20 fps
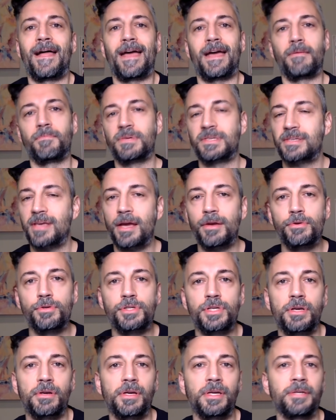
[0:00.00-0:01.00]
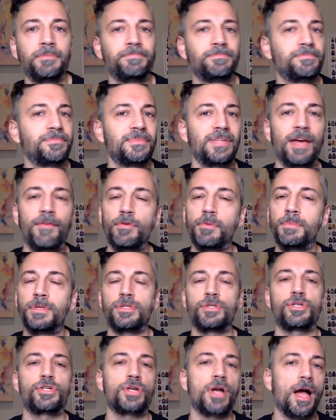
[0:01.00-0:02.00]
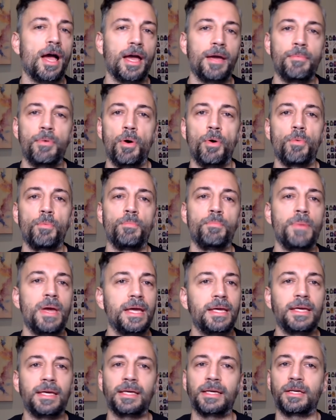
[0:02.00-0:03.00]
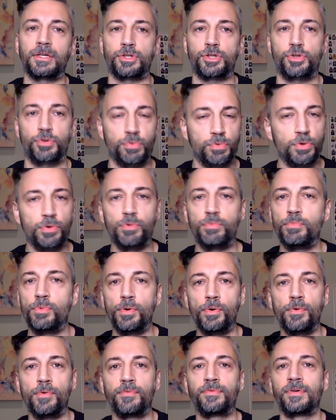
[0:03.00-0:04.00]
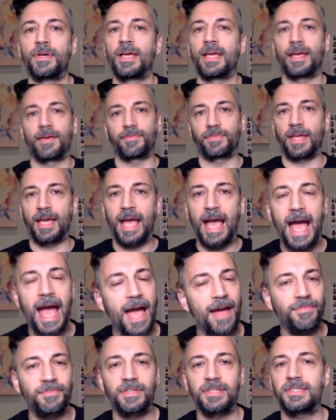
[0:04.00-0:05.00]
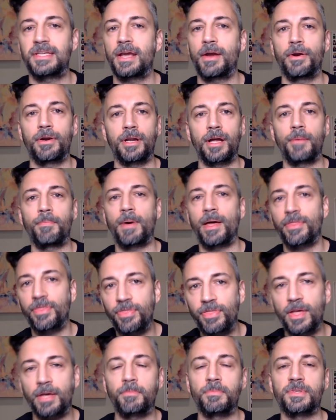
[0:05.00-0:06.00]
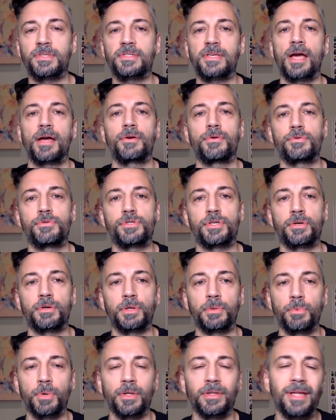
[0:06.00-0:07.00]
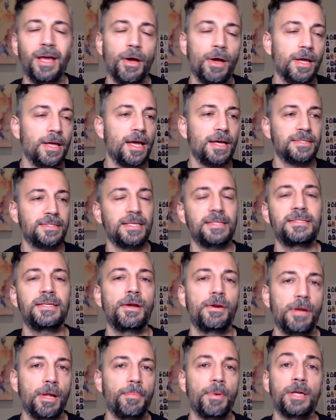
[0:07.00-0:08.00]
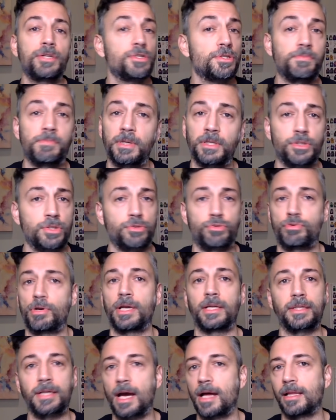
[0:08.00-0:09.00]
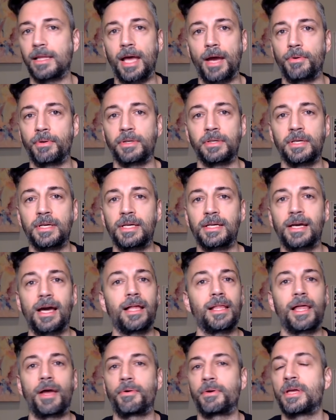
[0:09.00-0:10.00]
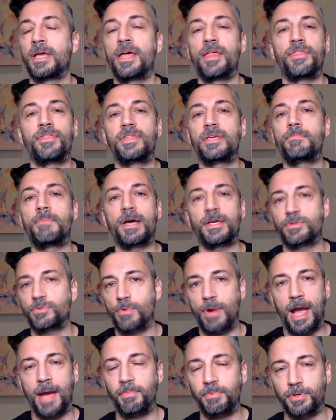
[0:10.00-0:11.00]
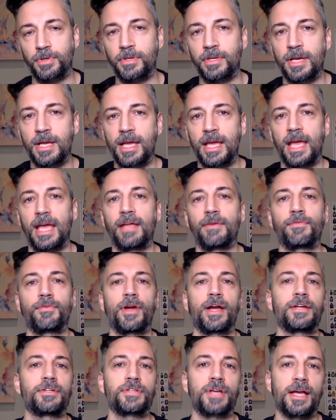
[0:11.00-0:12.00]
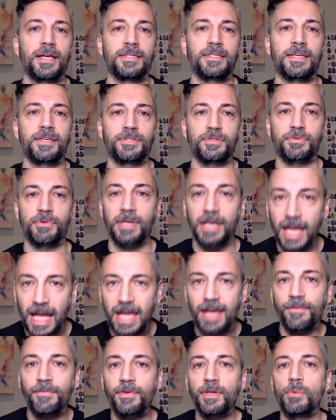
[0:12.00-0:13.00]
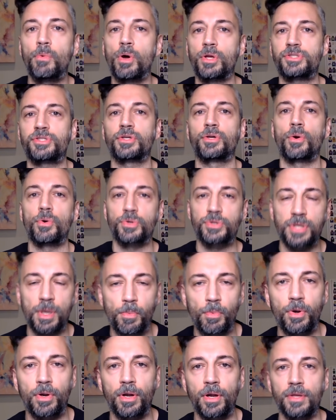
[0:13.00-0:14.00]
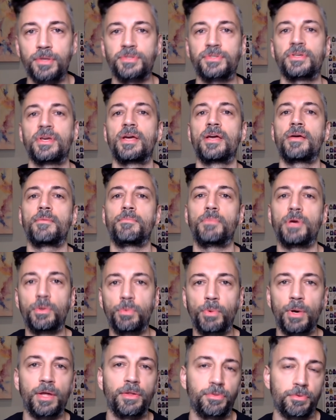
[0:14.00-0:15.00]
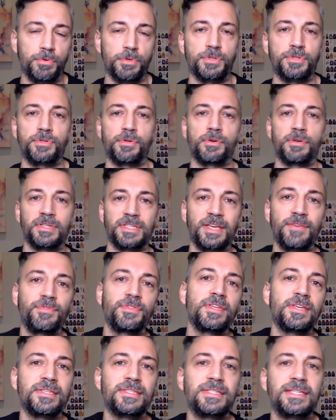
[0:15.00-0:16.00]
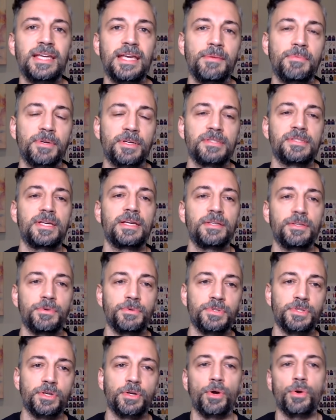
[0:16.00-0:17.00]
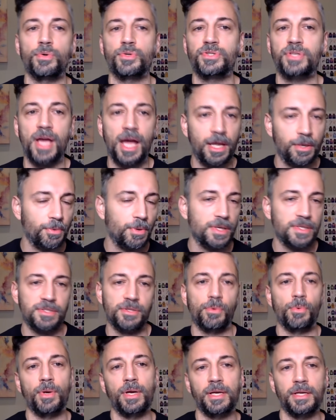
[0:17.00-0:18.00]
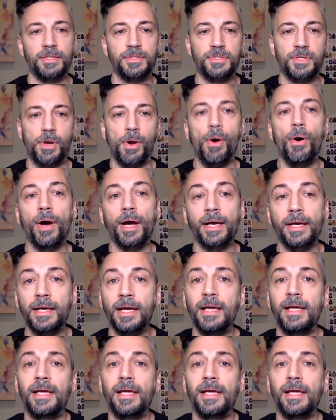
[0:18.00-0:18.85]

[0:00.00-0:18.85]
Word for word: And Masai Ujiri, never been shy about making a shrewd move. If they have to tear it up, I think Masai Ujiri will. Now, I say tear it up. I just mean trade Kyle Lowry. Kyle Lowry, the best Raptor in franchise history. If he wants to go somewhere else midway through his 30s, if this team continues to go sideways the way it's going,